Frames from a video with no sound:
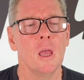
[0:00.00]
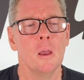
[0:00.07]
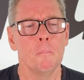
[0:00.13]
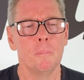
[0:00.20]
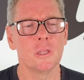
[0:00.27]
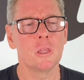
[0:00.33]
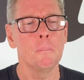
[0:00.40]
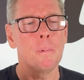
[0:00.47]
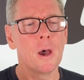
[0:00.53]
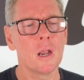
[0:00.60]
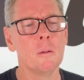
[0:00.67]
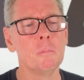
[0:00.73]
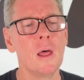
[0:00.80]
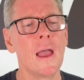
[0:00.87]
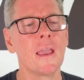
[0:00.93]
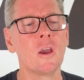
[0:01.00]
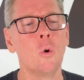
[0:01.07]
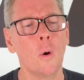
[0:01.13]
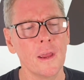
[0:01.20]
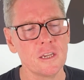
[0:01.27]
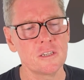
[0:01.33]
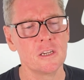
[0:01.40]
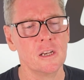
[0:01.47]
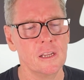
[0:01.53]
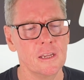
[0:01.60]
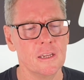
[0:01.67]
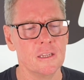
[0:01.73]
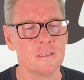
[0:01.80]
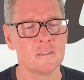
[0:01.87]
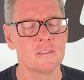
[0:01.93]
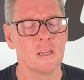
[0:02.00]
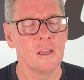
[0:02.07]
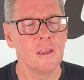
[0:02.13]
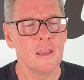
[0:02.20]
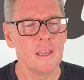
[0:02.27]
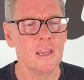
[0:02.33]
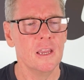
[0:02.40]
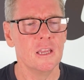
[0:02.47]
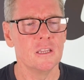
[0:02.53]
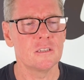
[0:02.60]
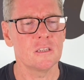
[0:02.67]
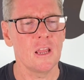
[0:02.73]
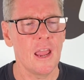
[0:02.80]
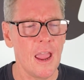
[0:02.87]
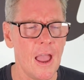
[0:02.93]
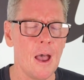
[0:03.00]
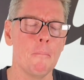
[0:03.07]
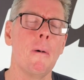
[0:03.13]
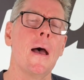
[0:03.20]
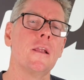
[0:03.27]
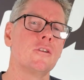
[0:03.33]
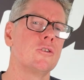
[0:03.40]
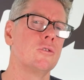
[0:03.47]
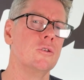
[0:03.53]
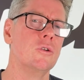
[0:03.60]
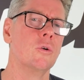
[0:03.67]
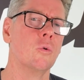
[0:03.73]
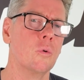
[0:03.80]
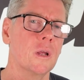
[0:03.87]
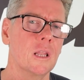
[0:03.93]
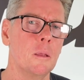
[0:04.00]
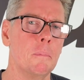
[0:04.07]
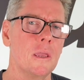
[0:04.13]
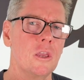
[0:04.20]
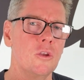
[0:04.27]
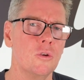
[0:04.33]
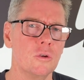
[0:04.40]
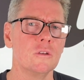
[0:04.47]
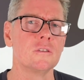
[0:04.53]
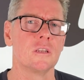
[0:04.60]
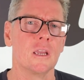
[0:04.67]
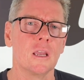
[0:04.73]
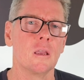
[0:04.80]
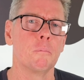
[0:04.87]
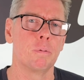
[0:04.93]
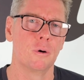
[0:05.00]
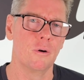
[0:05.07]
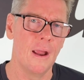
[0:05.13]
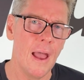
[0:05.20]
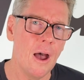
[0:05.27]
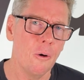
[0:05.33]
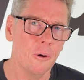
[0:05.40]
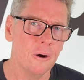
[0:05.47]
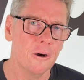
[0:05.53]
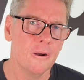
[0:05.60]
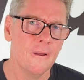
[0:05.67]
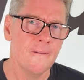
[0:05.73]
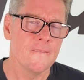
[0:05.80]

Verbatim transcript: But the bottom line question is, is how much should you really be using per hour?